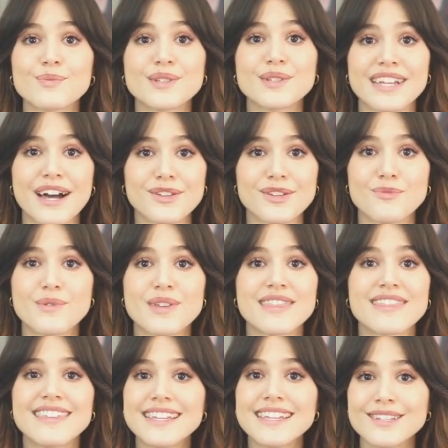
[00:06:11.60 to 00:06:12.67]
will tell you,
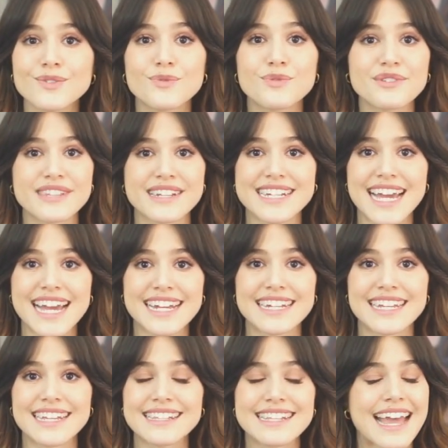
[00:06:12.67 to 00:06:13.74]
with these tools and
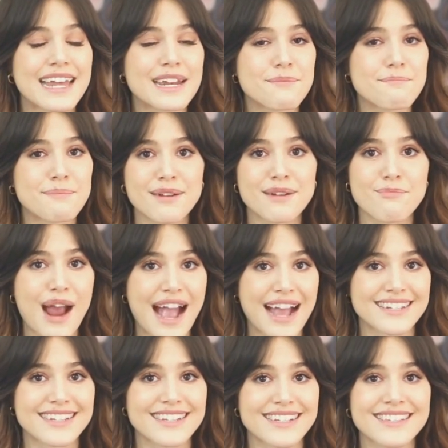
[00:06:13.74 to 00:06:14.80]
techniques and a bit of
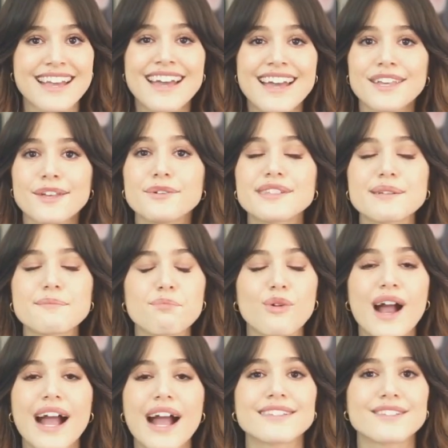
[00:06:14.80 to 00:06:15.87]
practice, you'll
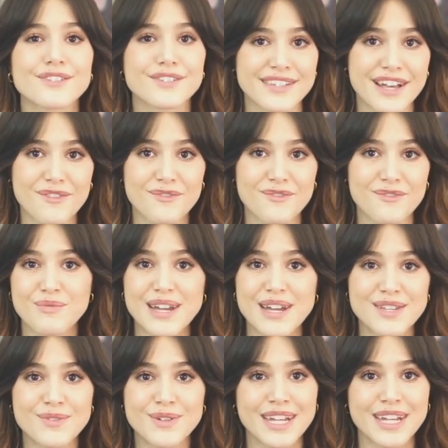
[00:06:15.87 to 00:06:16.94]
surprise yourself with
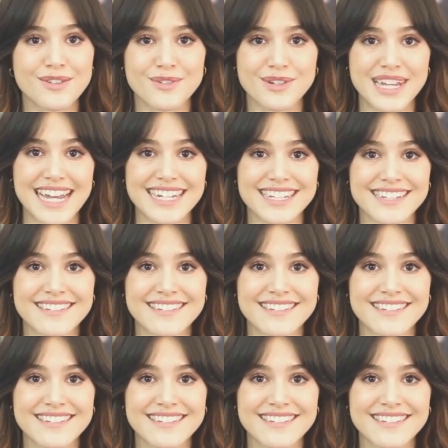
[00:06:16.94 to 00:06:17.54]
what you can create.